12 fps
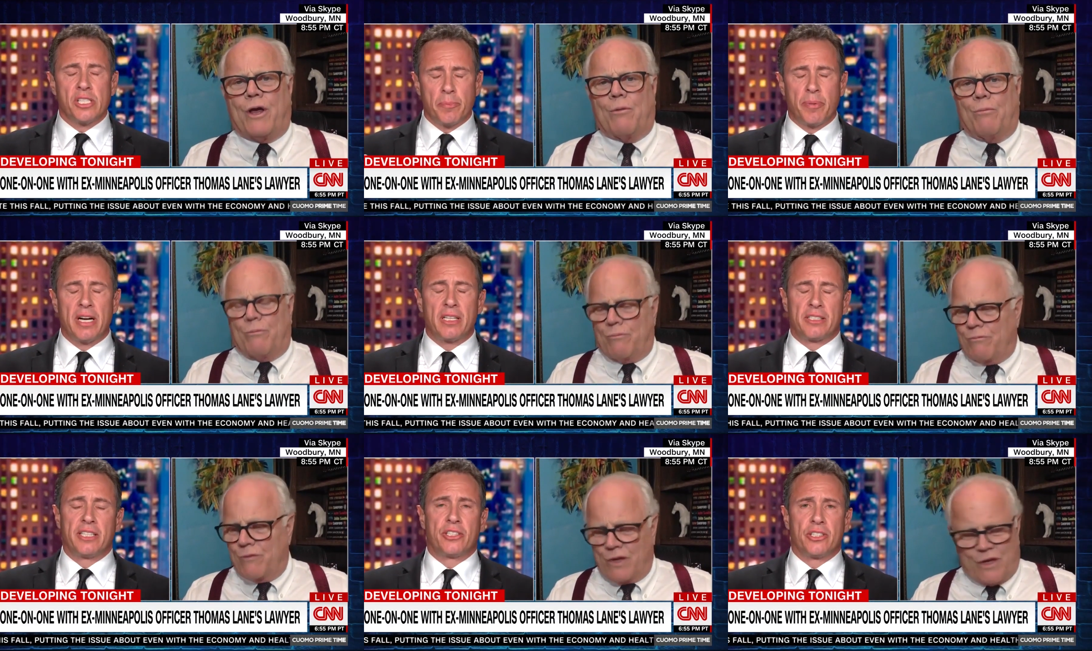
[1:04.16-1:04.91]
Speaker 1: a
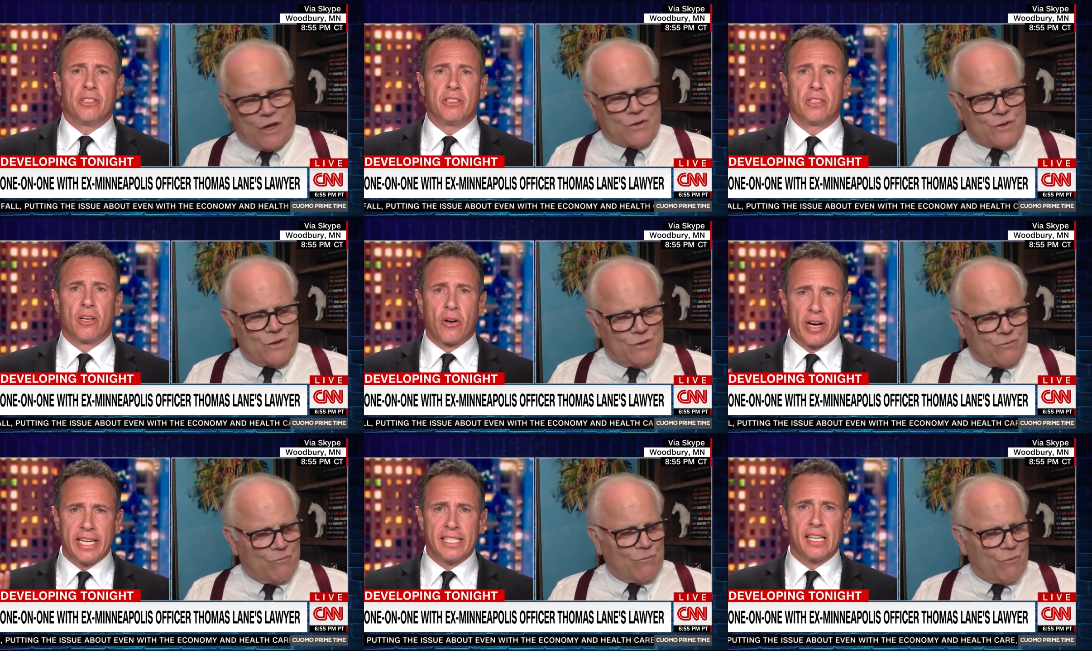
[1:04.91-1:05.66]
politician. All
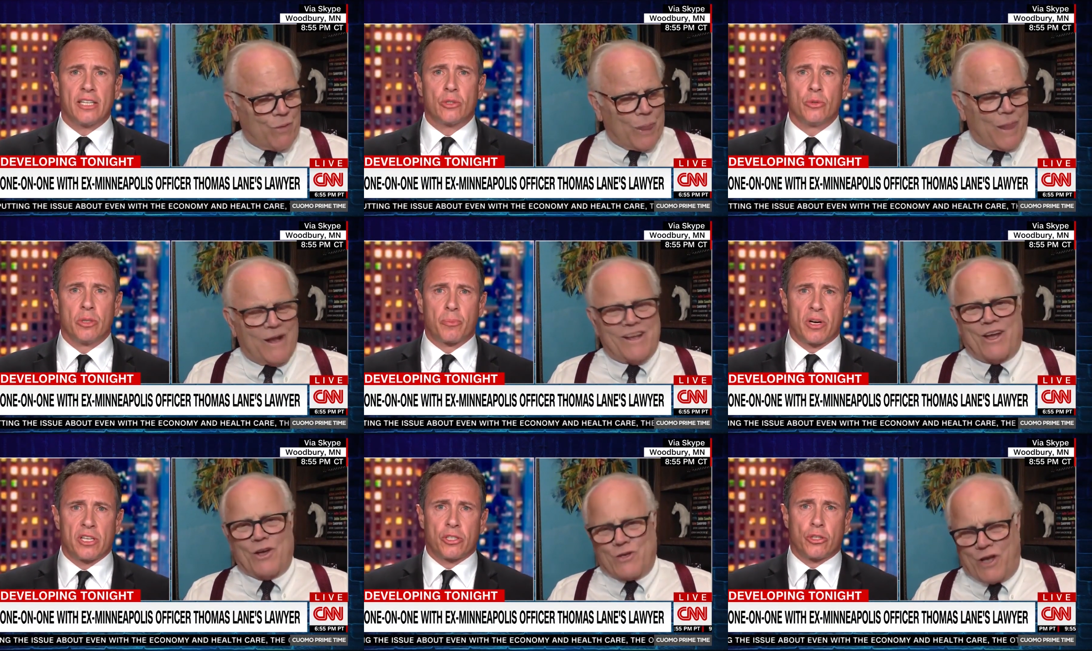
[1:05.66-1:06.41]
right, he's not doing the
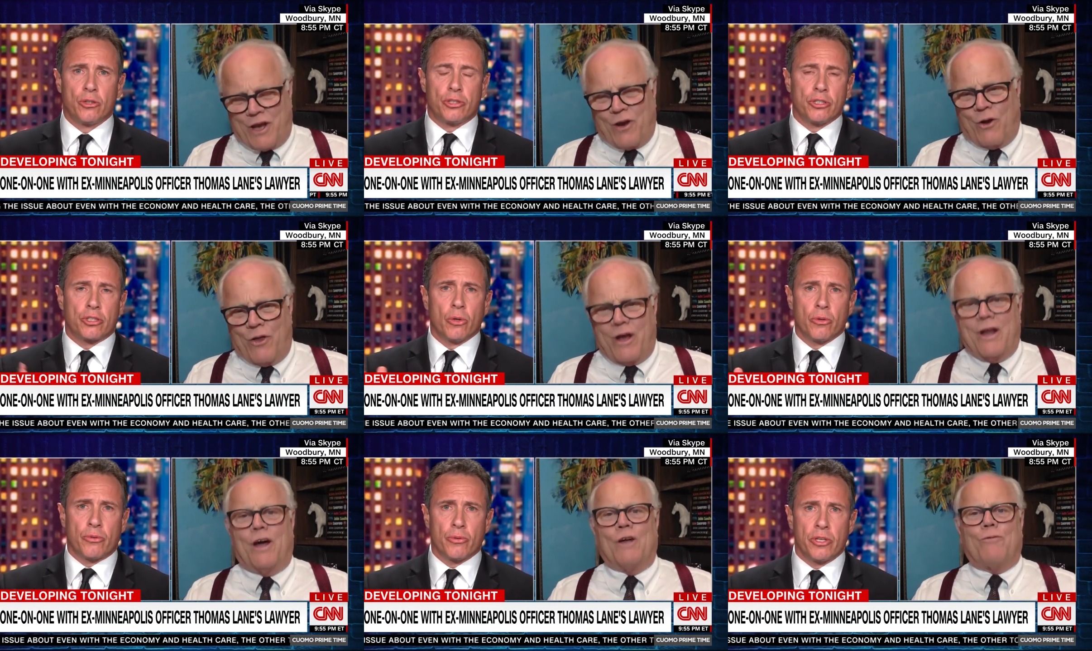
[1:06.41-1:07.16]
prosecution; it's
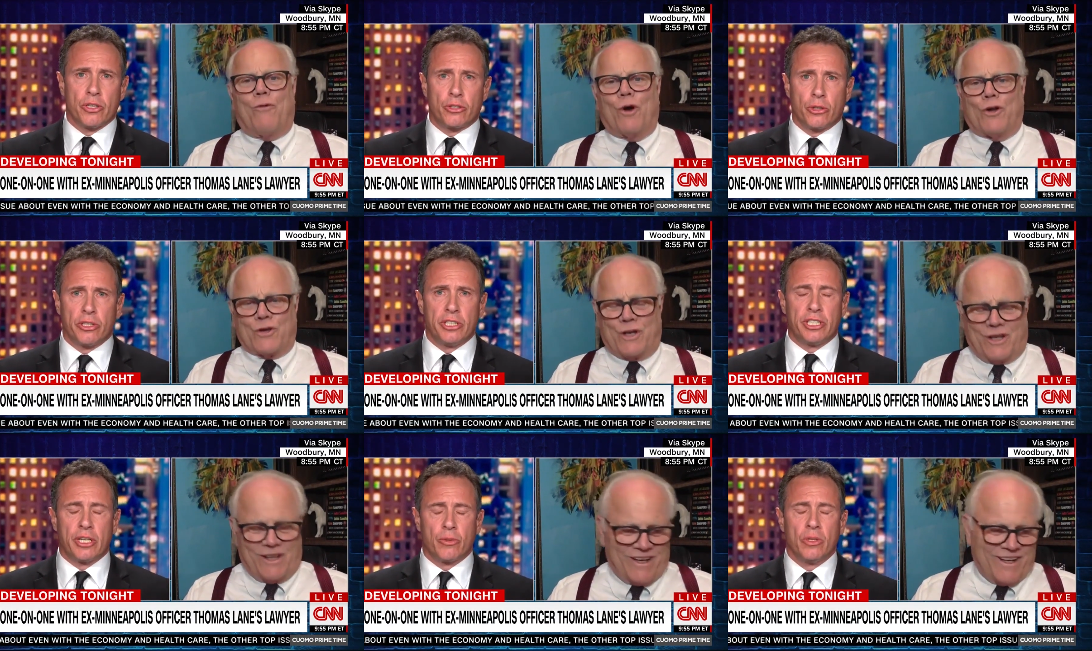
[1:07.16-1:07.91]
going through the attorney
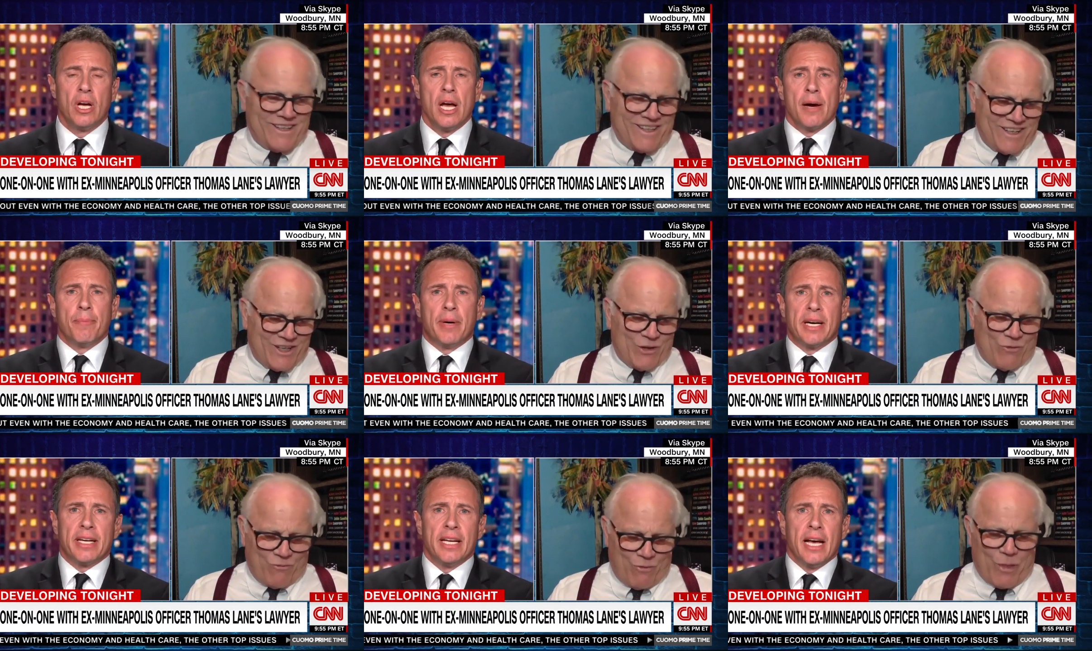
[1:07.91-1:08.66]
general.
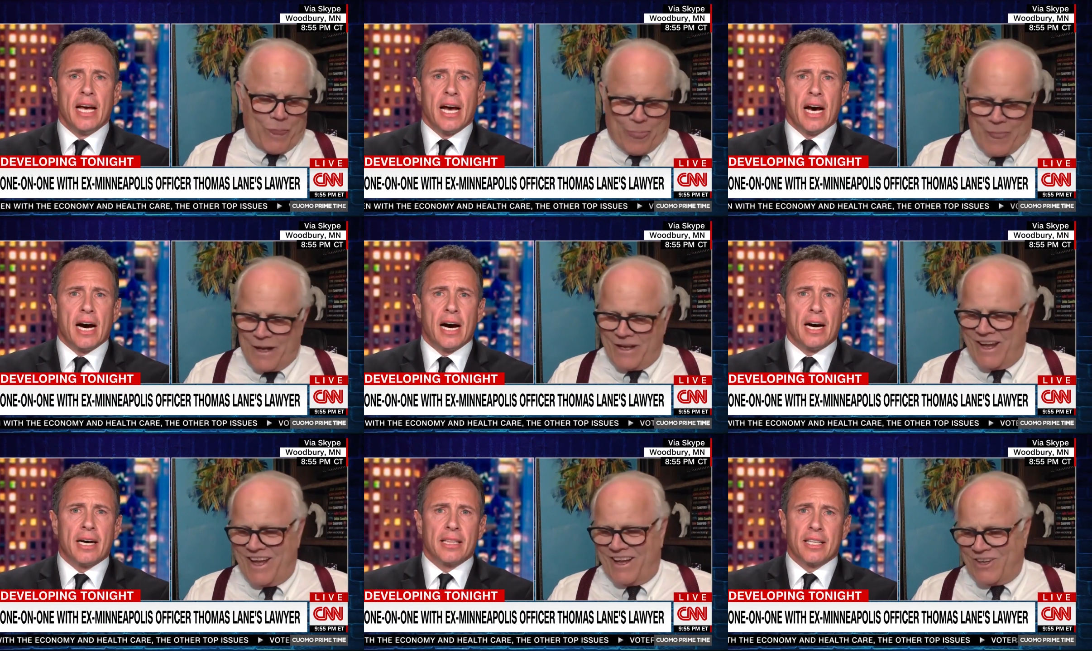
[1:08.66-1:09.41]
But
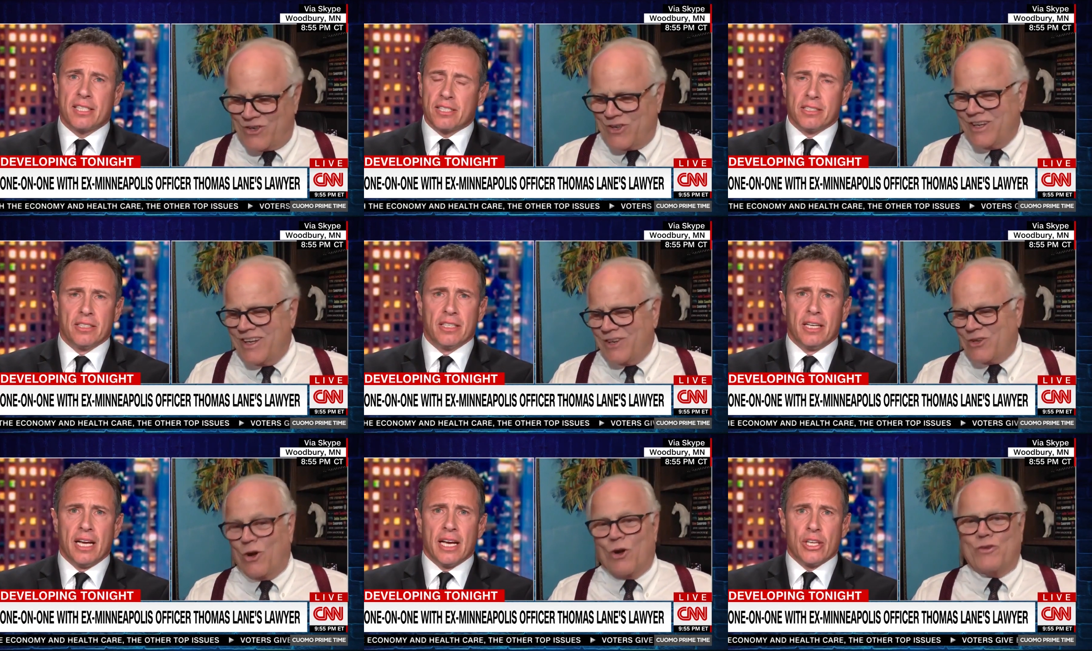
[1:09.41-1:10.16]
uh, listen,
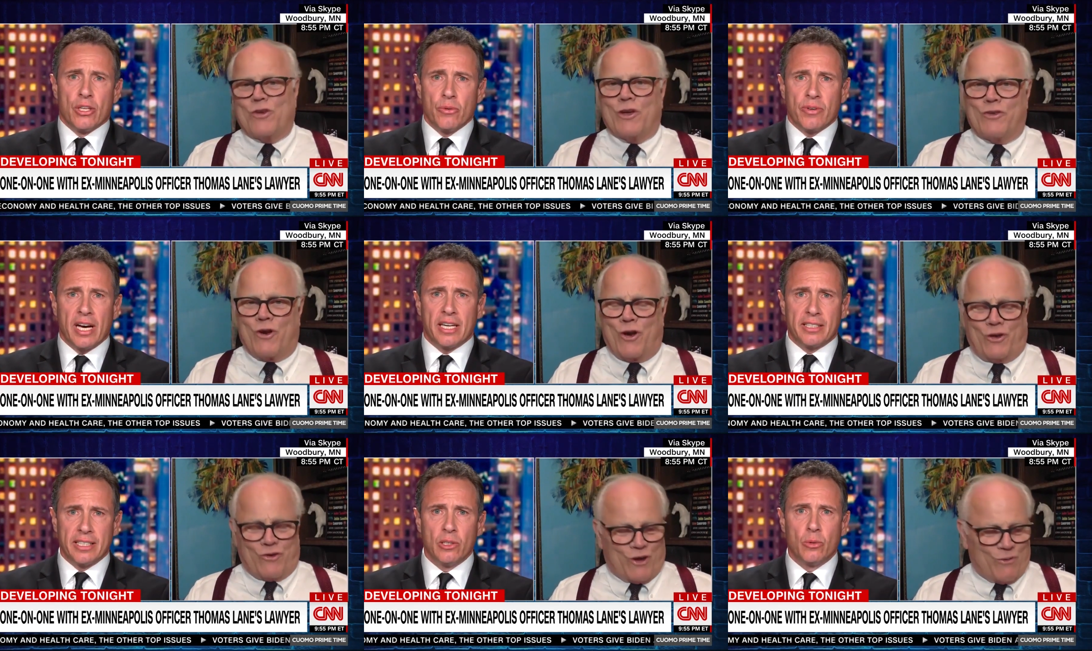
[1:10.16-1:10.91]
you've got to
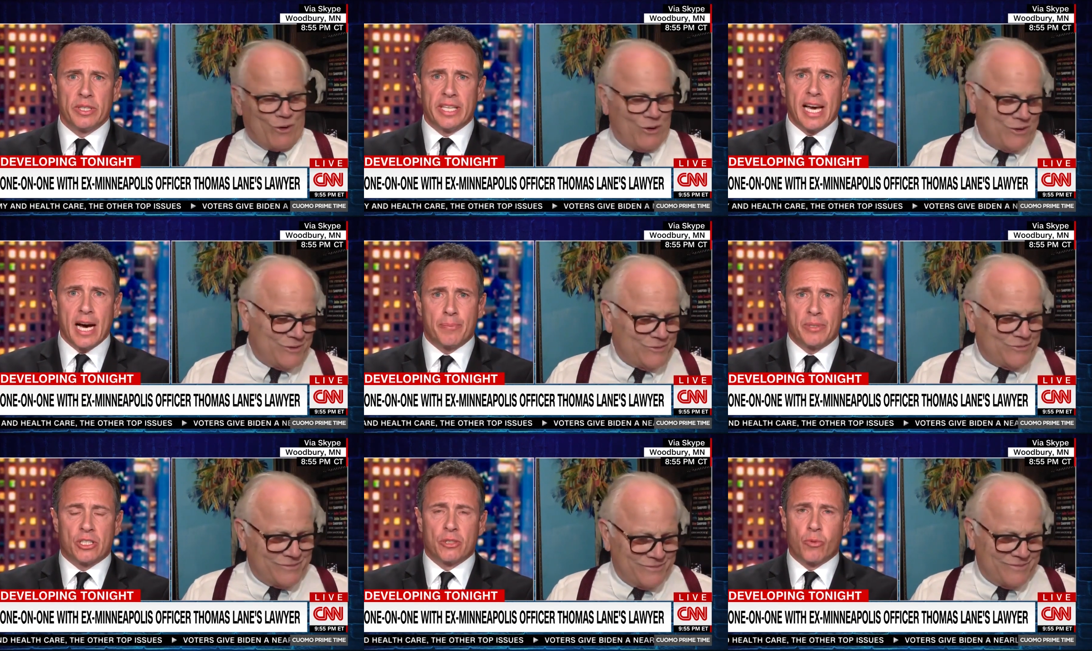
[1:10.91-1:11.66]
deal with the
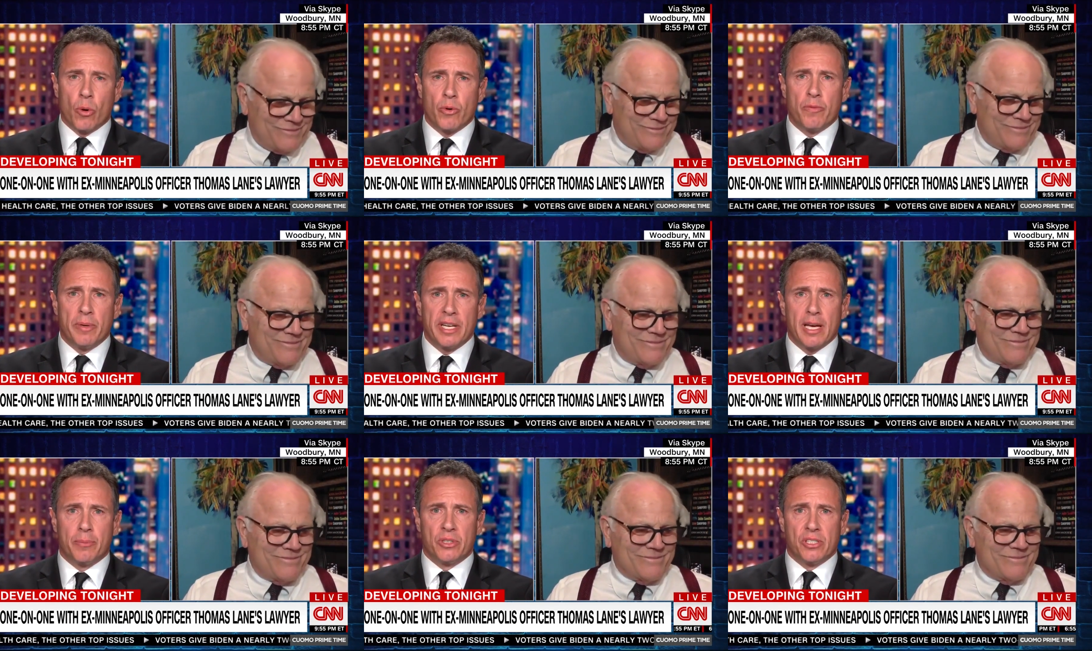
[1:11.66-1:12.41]
optics of what we've been
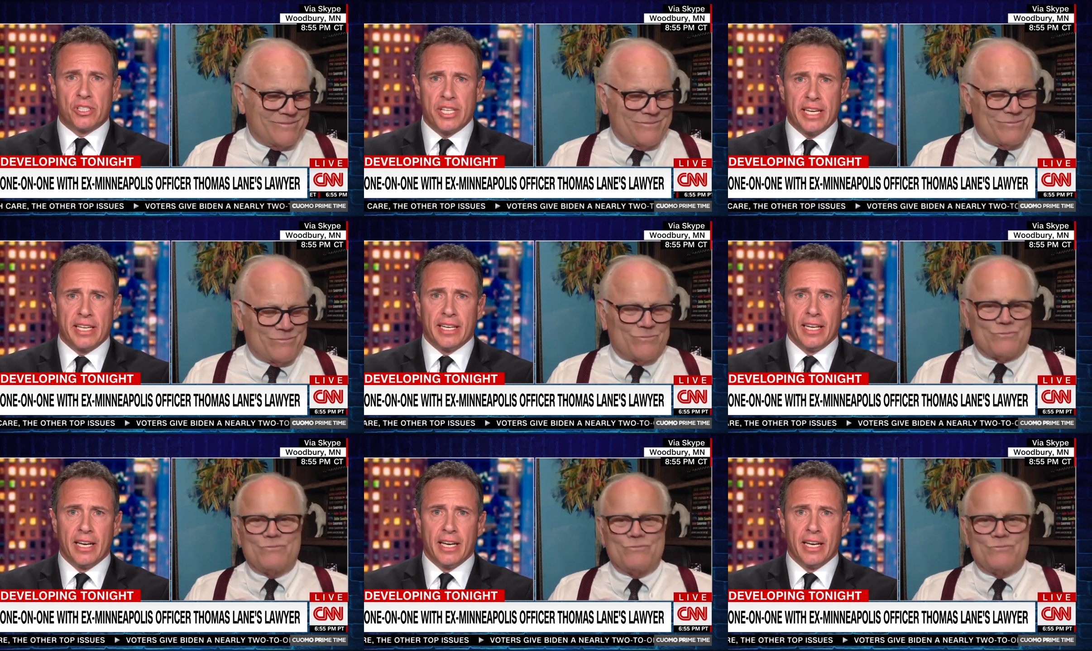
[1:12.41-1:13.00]
able to see.